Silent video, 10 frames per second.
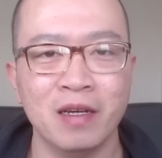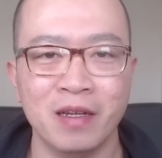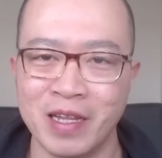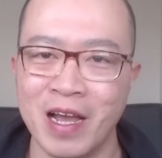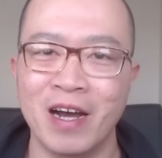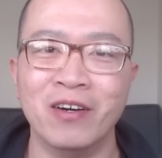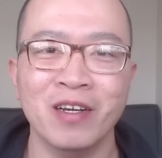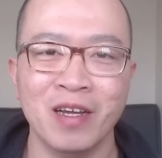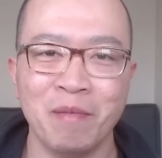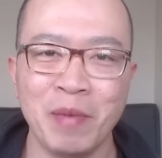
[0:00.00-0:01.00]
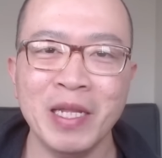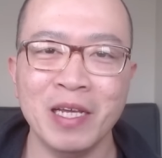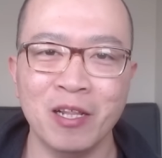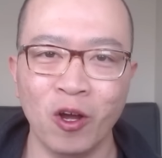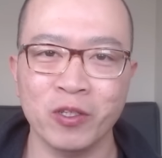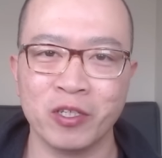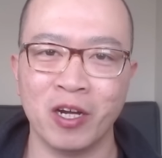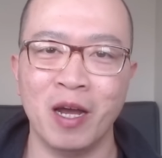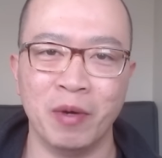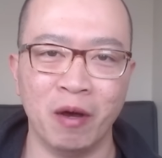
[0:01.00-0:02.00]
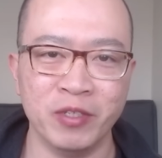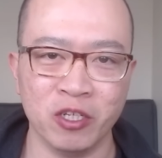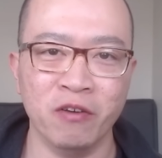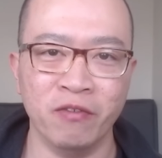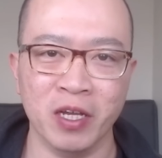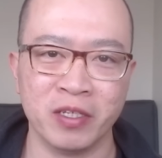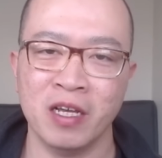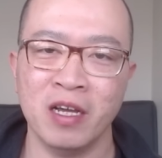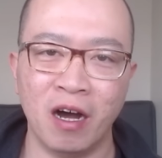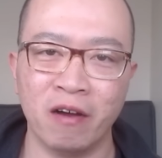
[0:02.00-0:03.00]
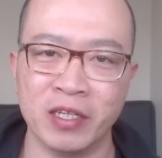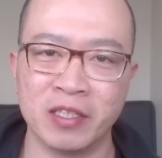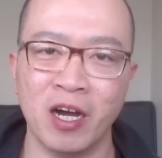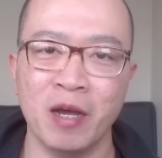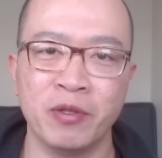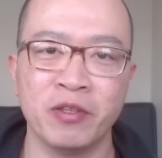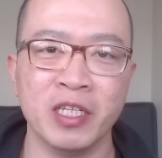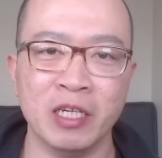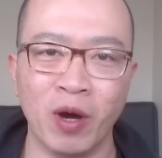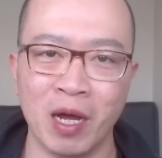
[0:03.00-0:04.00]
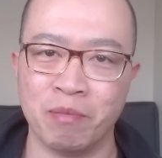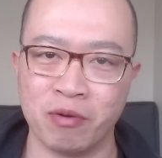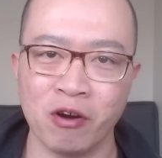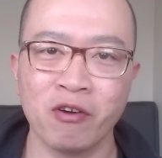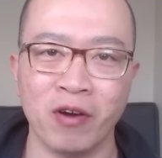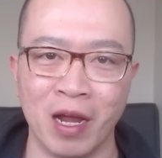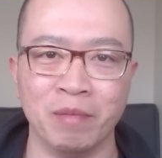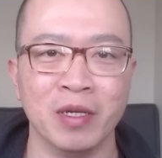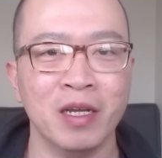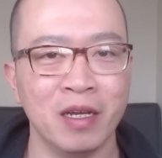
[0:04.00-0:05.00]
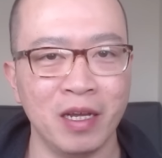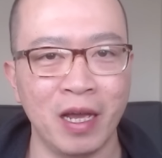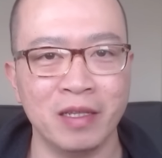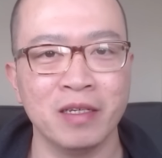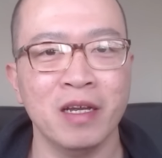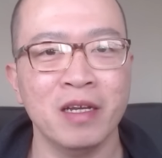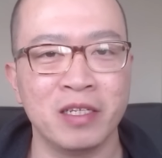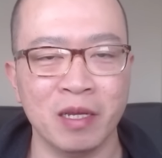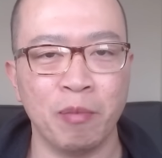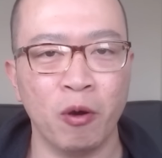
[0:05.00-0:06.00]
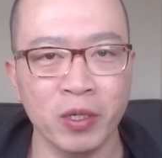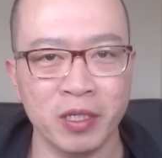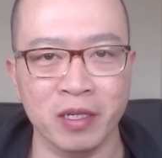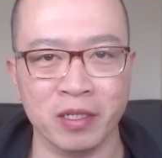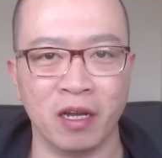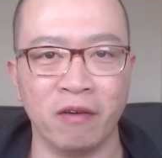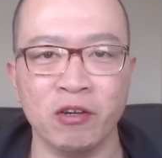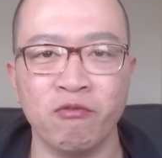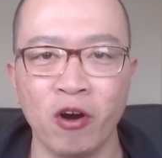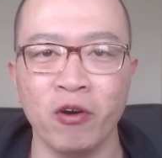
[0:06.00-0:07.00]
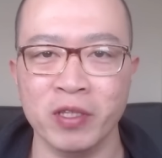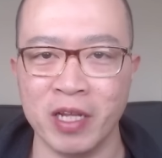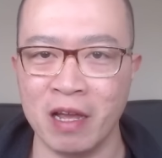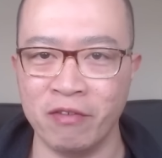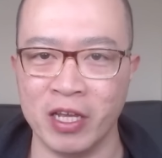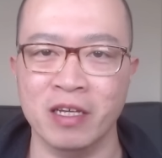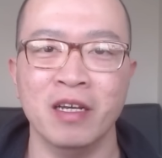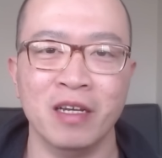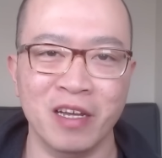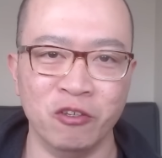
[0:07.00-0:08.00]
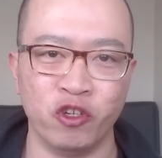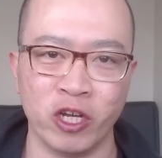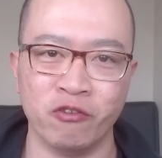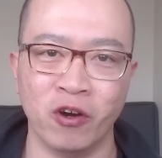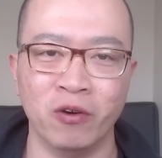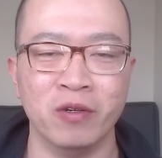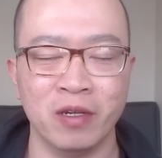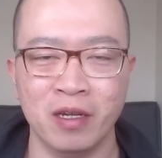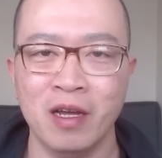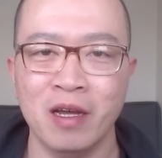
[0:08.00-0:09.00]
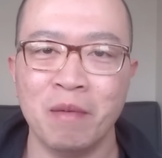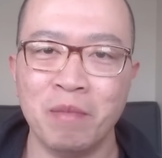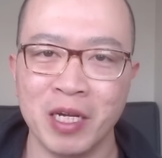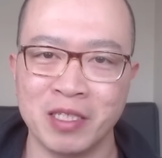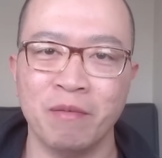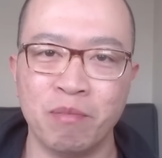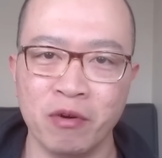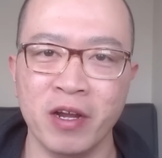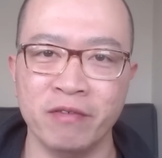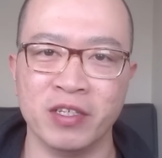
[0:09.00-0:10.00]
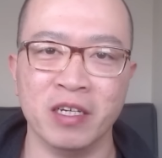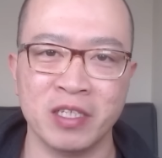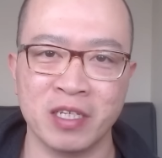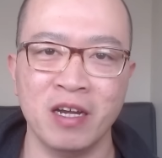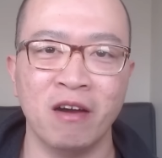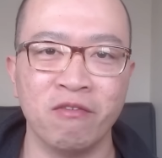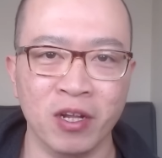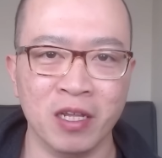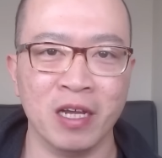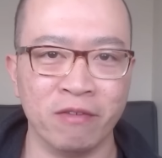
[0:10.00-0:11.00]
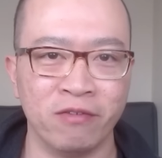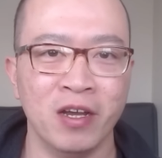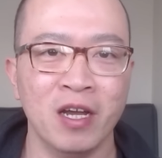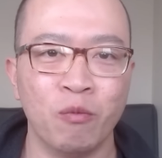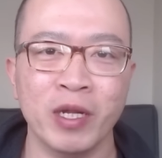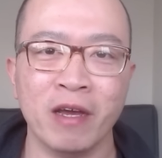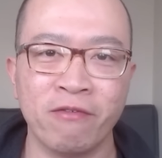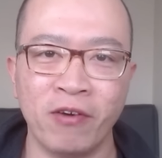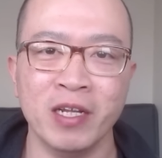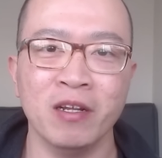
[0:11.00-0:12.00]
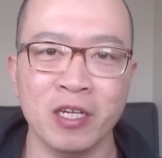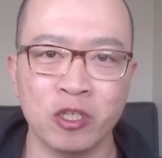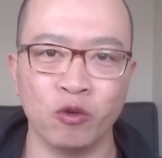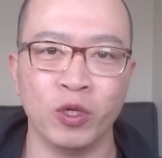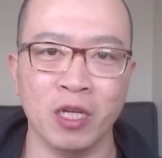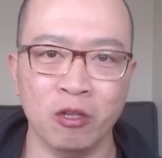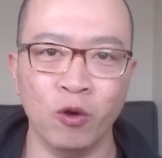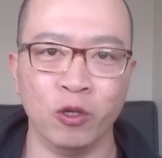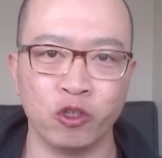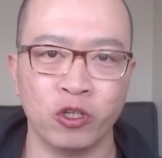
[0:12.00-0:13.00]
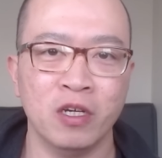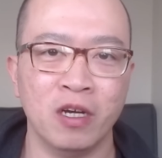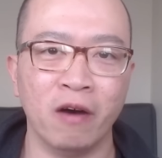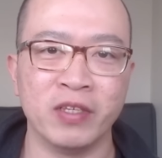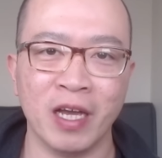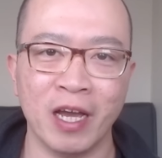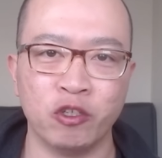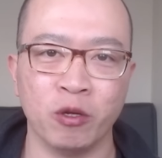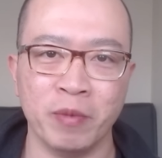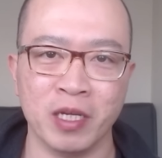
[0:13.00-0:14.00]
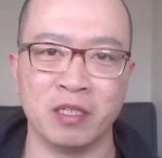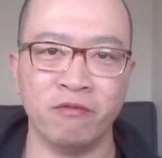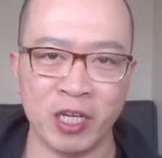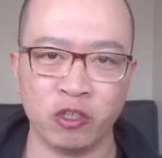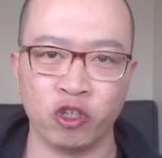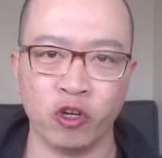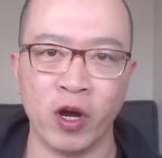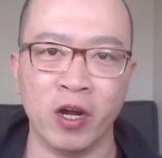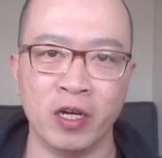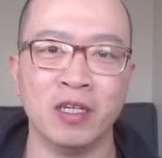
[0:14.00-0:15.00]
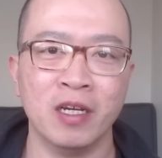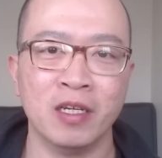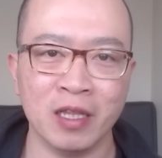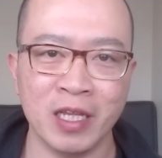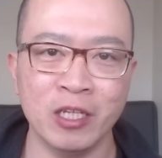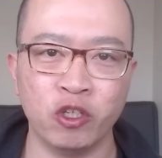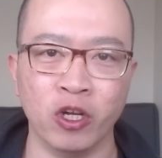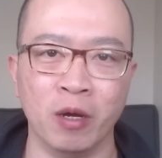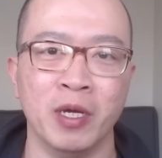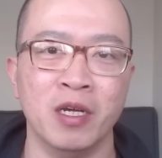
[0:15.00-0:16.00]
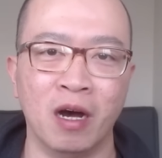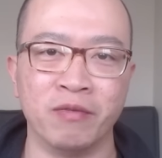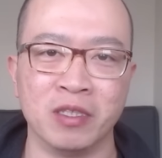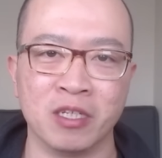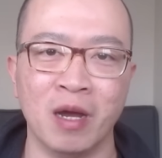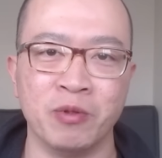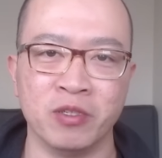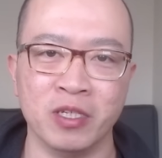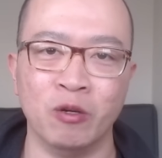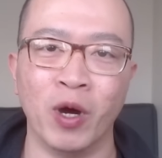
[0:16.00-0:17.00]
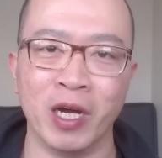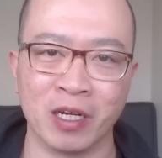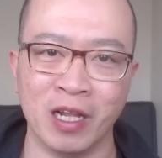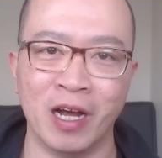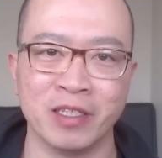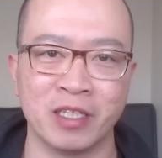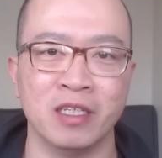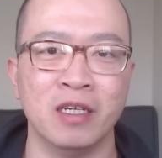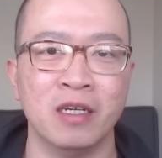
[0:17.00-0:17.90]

Now, many long-time observers of the Type 31 program and supporters of the Royal Navy in general must have breathed a sigh of relief when they finally saw the launch of the HMS Venturer, the lead ship of the Type 31 class.